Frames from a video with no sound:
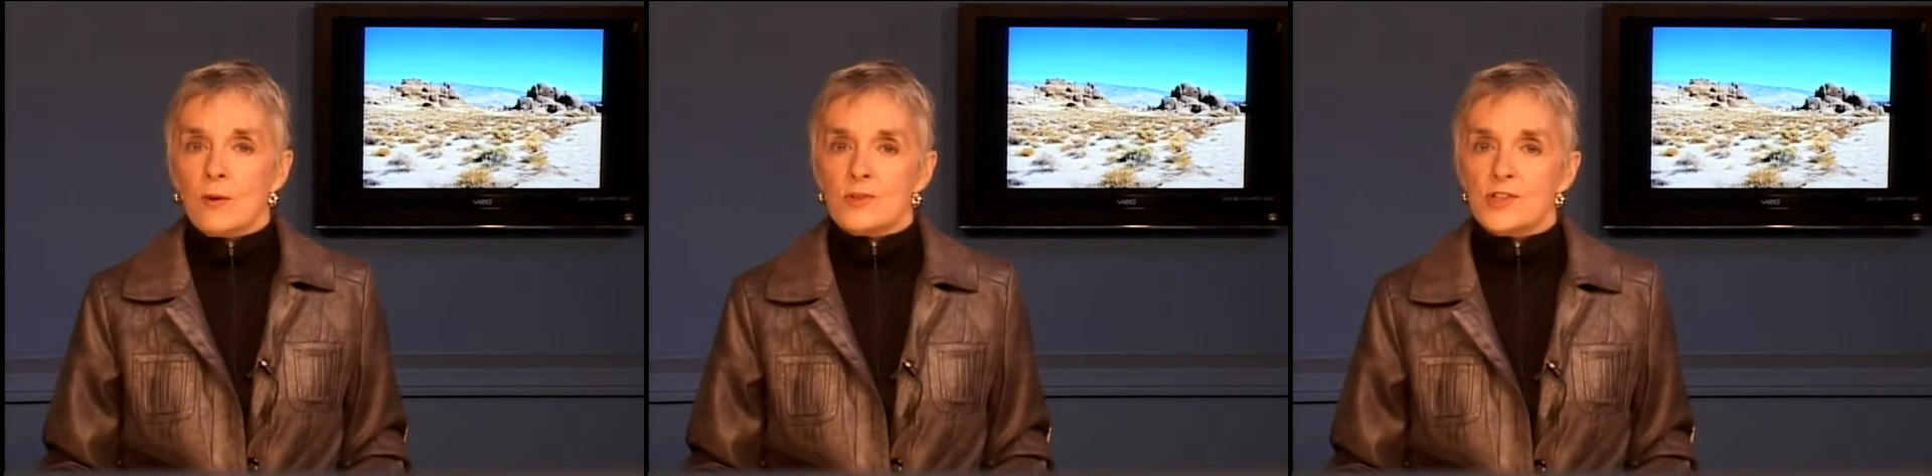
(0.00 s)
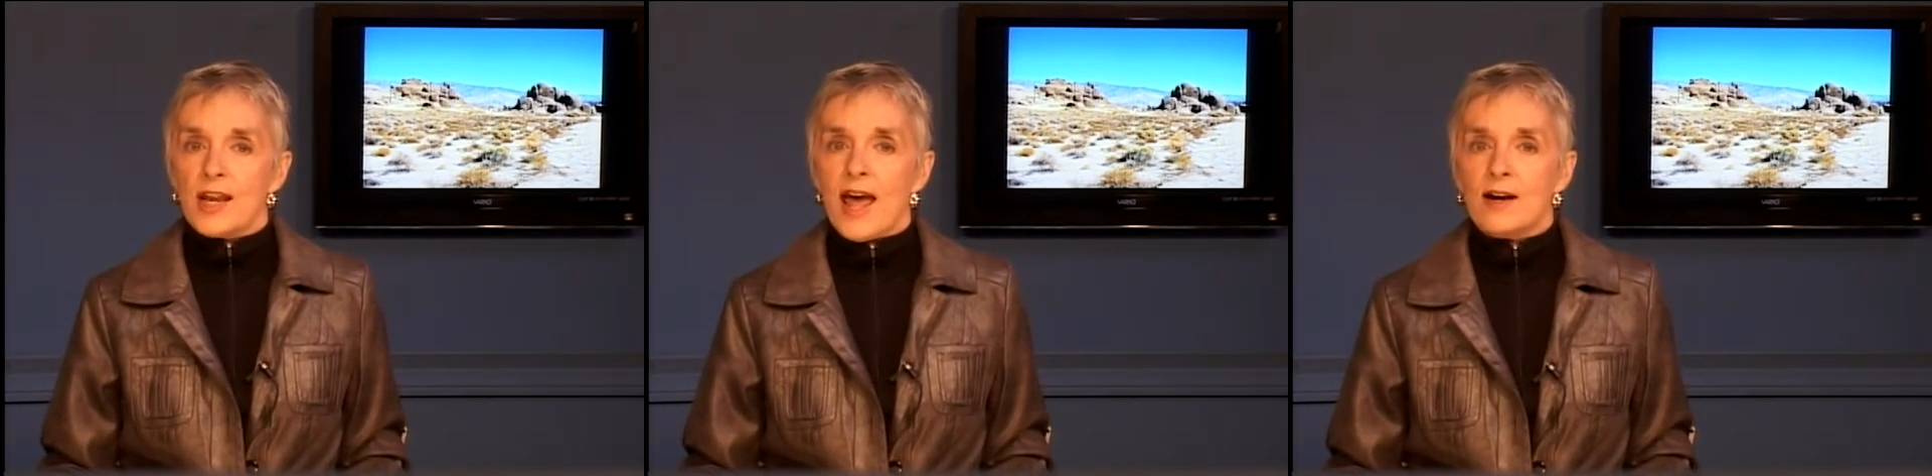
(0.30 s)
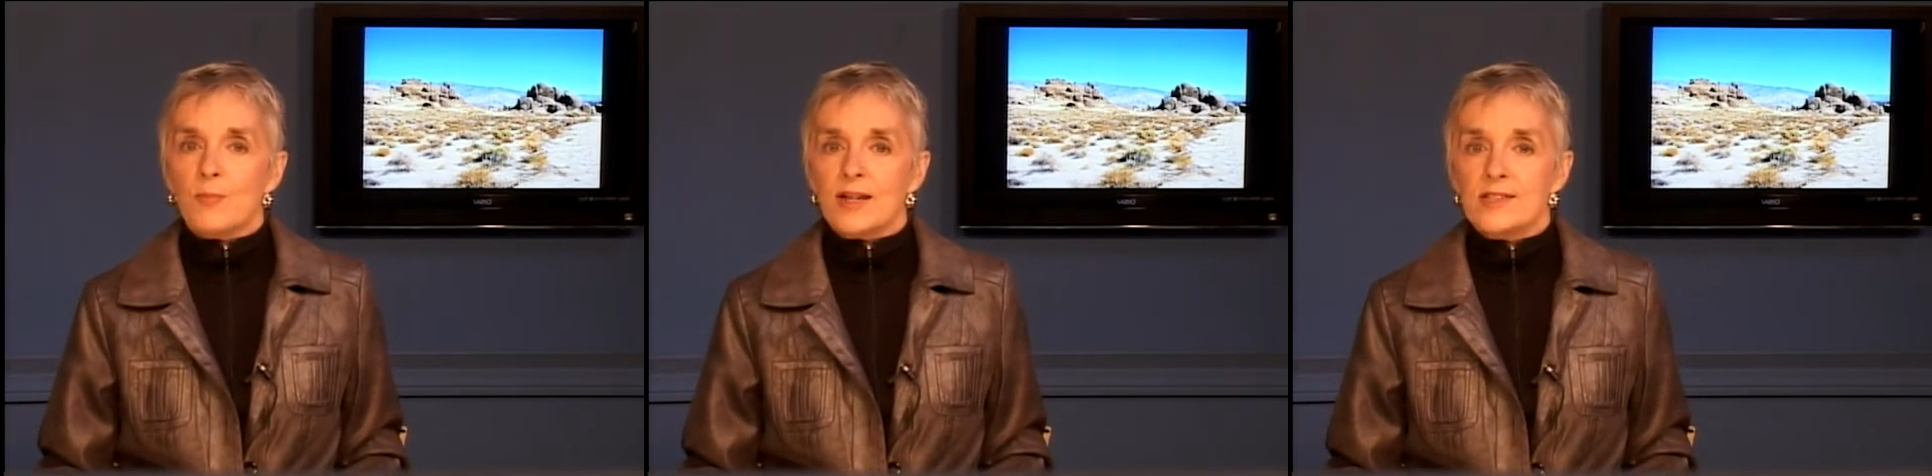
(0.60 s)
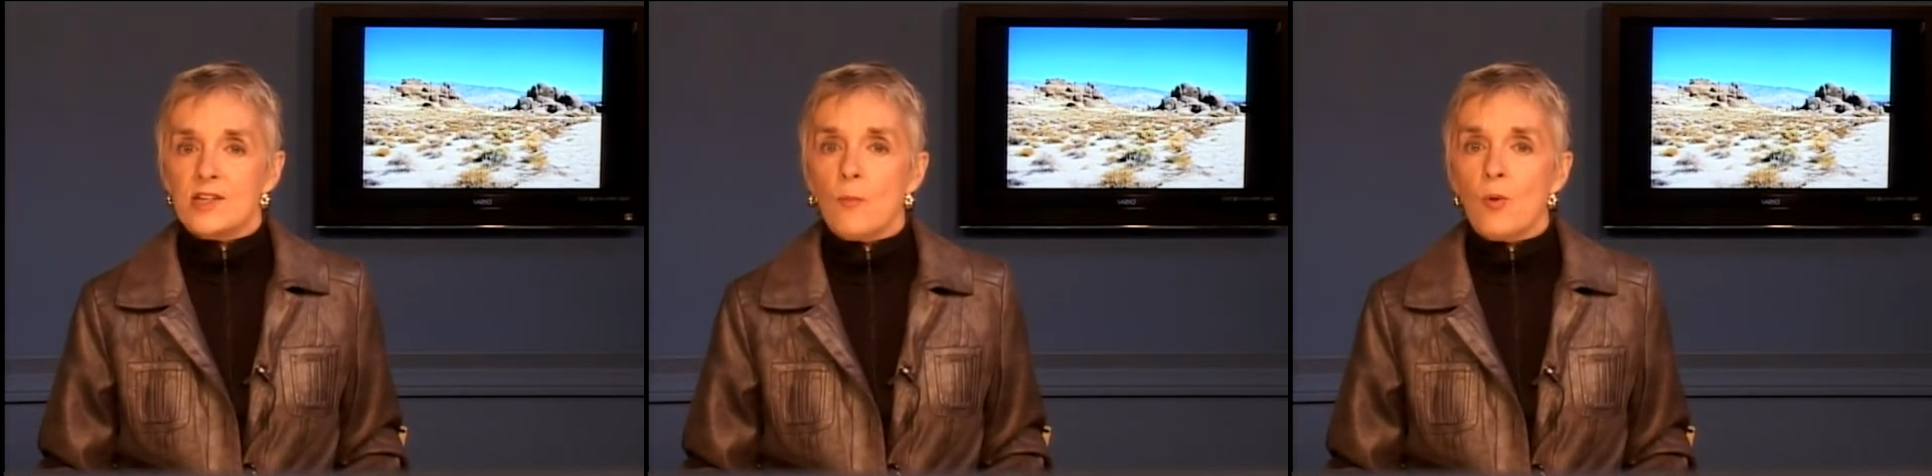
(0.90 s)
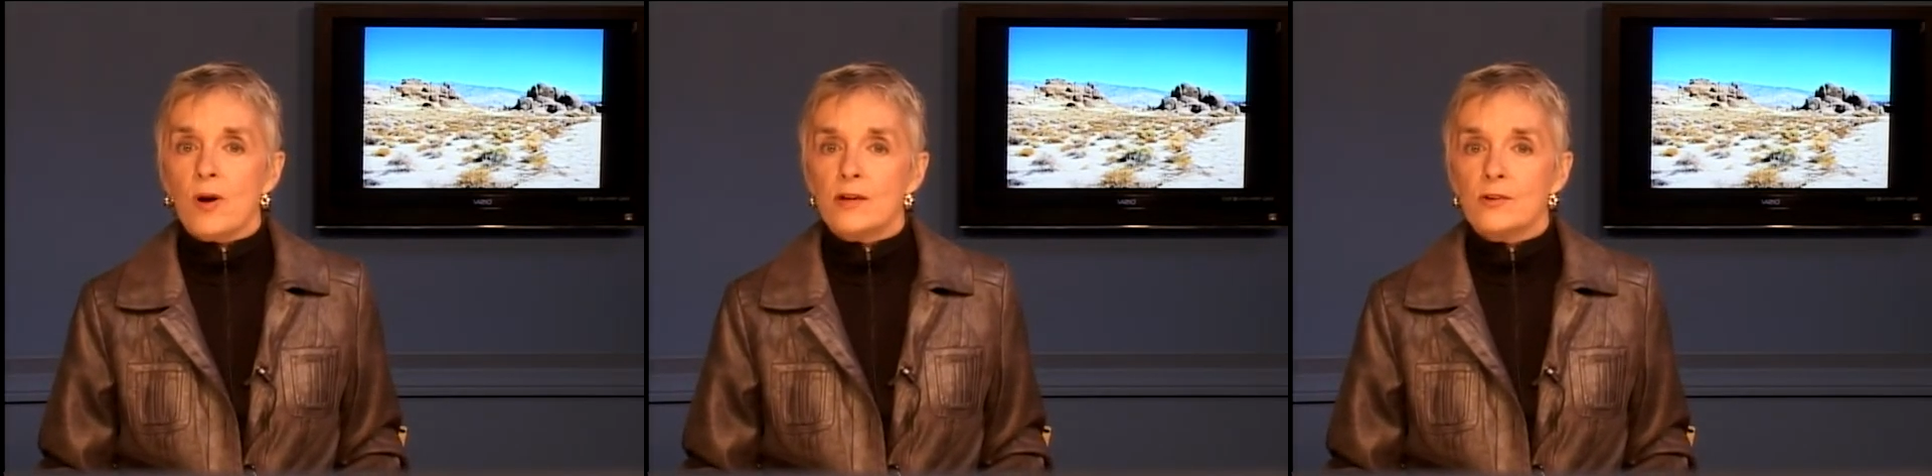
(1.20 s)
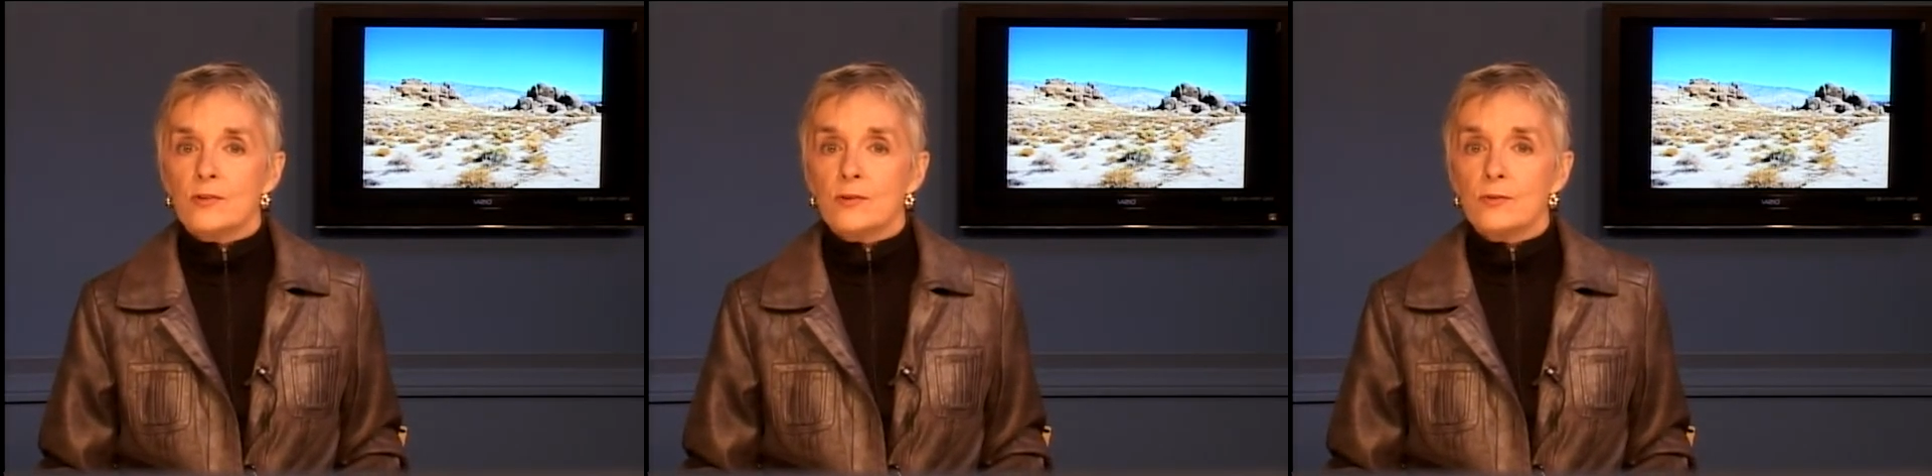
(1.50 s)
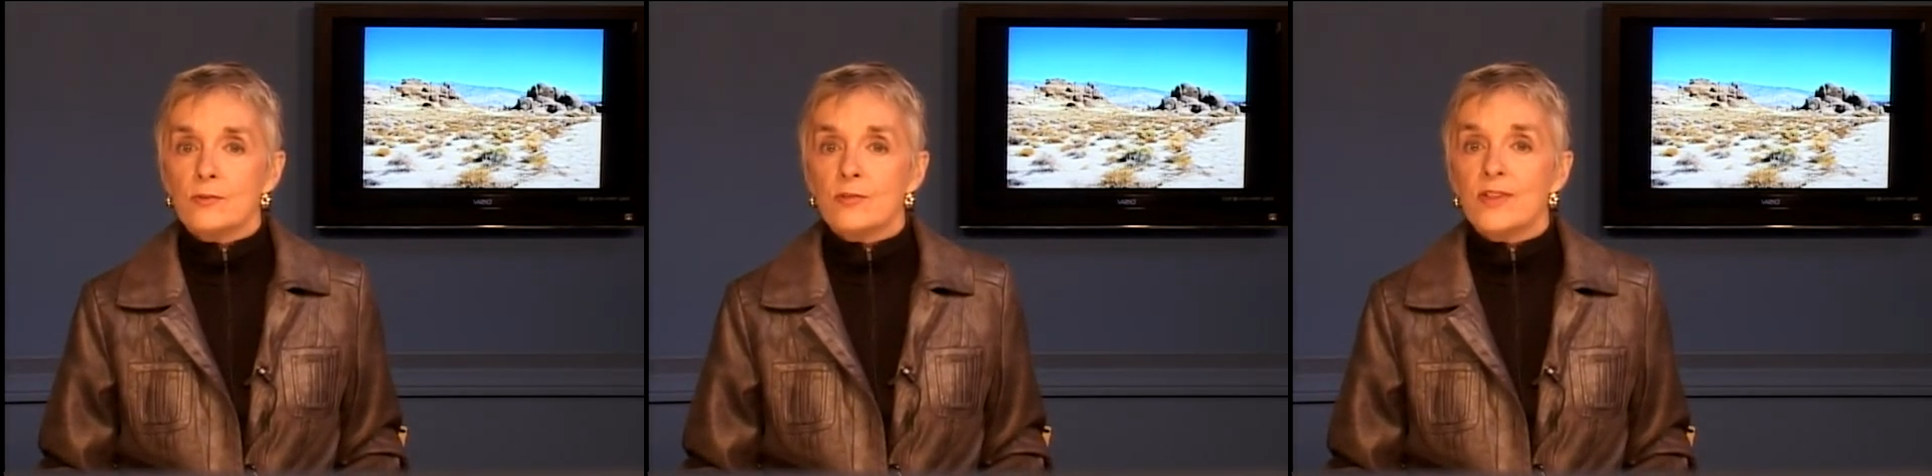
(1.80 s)
was an act by someone
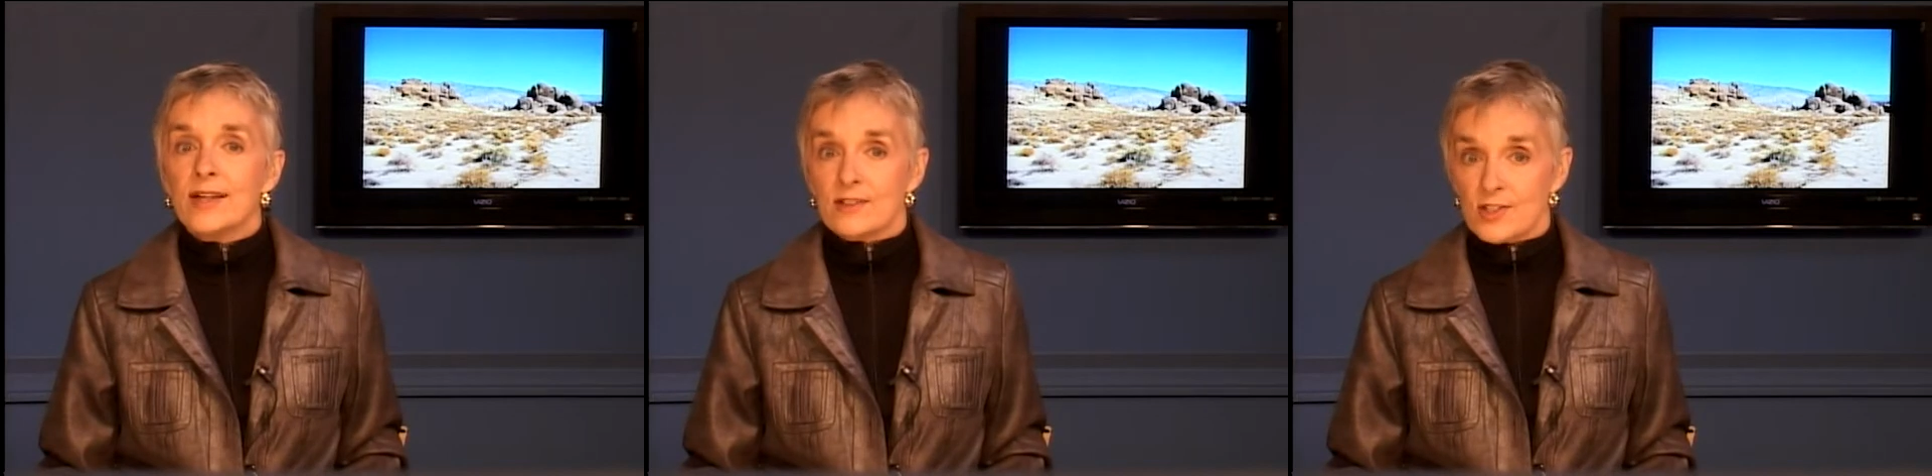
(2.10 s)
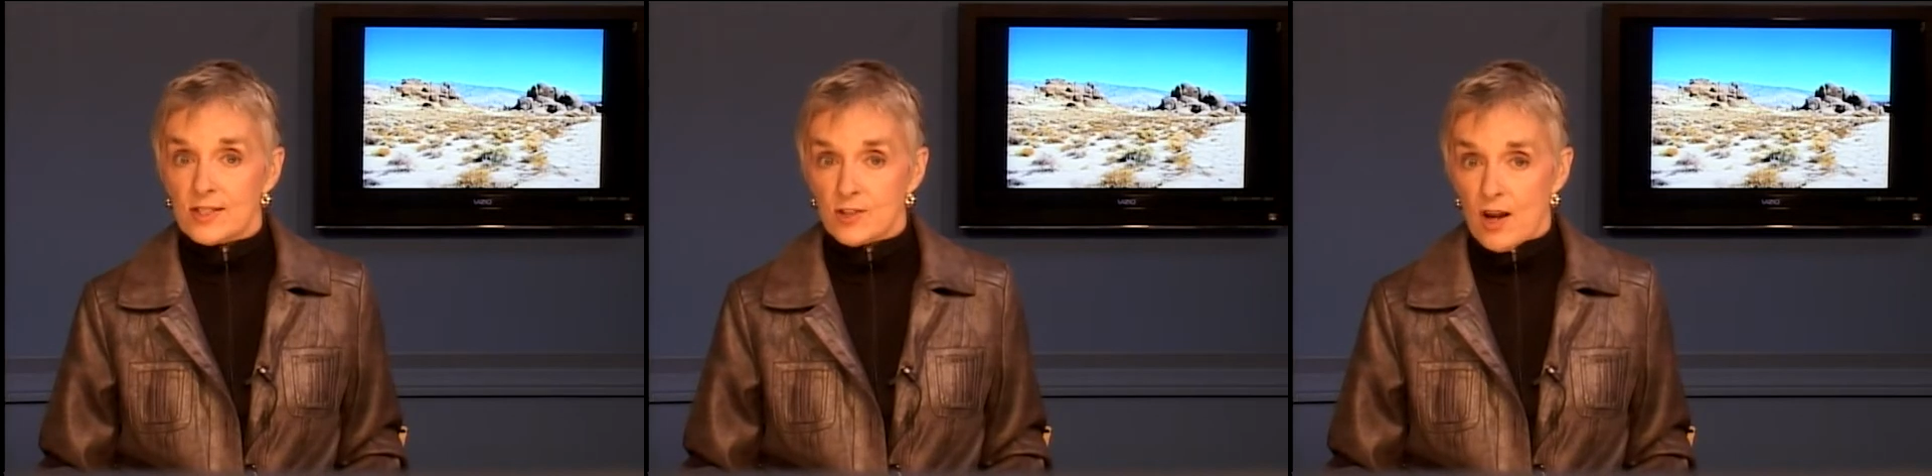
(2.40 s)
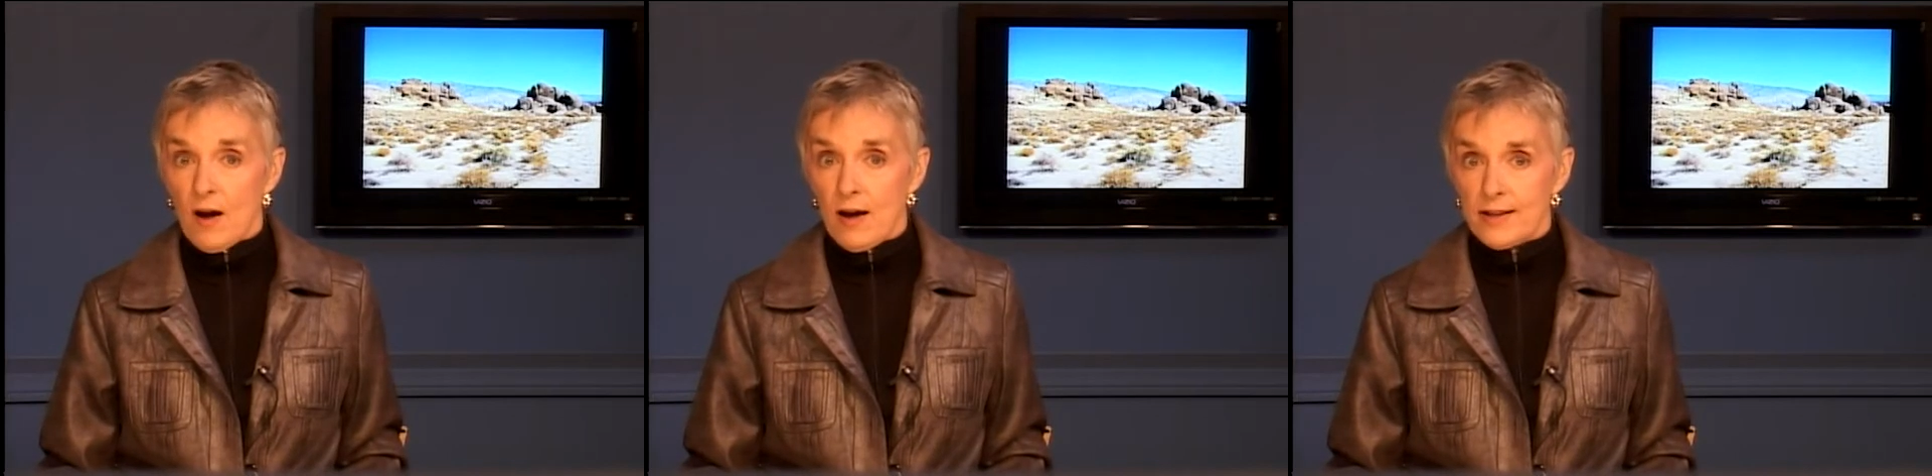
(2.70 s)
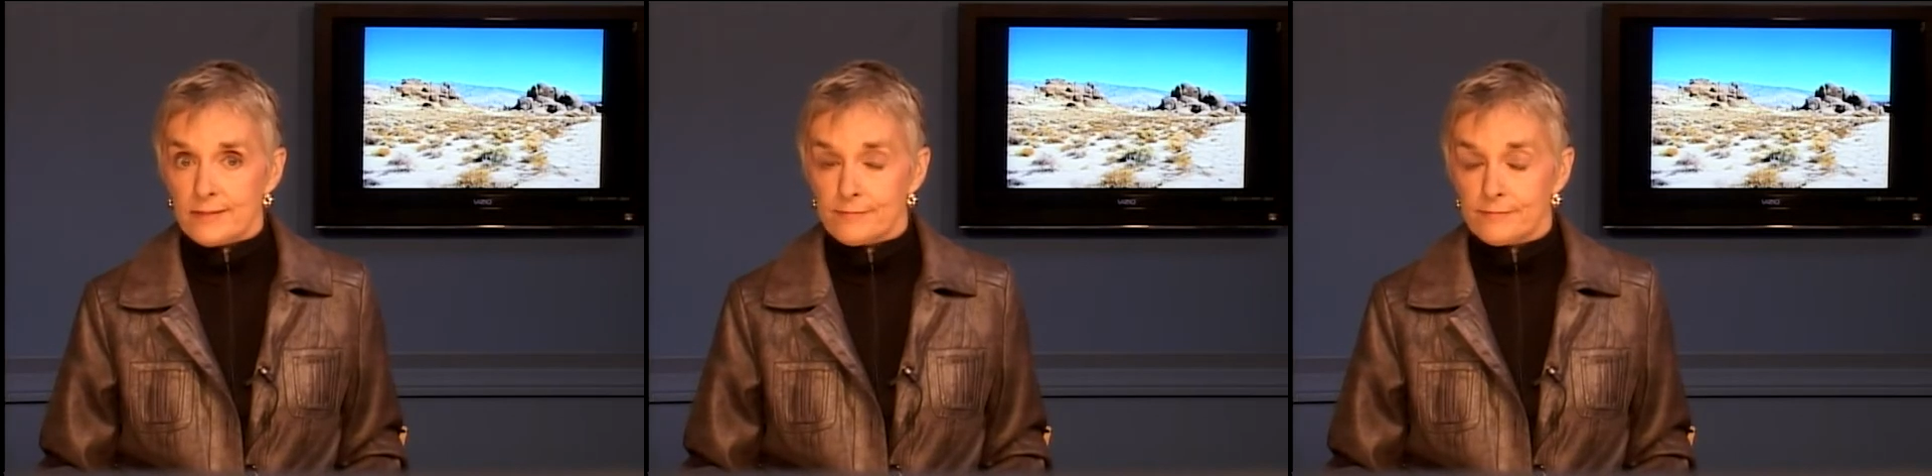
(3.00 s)
who thinks he's God.